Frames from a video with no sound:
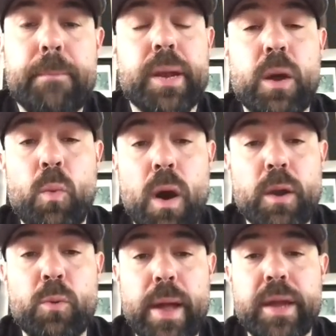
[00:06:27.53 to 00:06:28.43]
but I
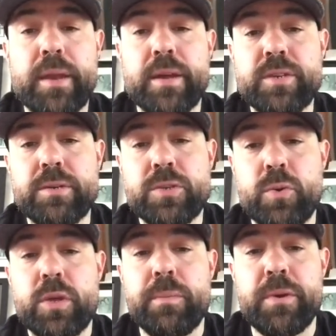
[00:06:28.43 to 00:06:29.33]
want to recognize our
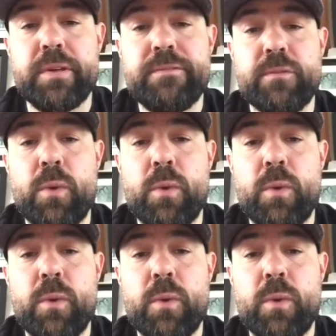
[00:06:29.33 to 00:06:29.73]
school community for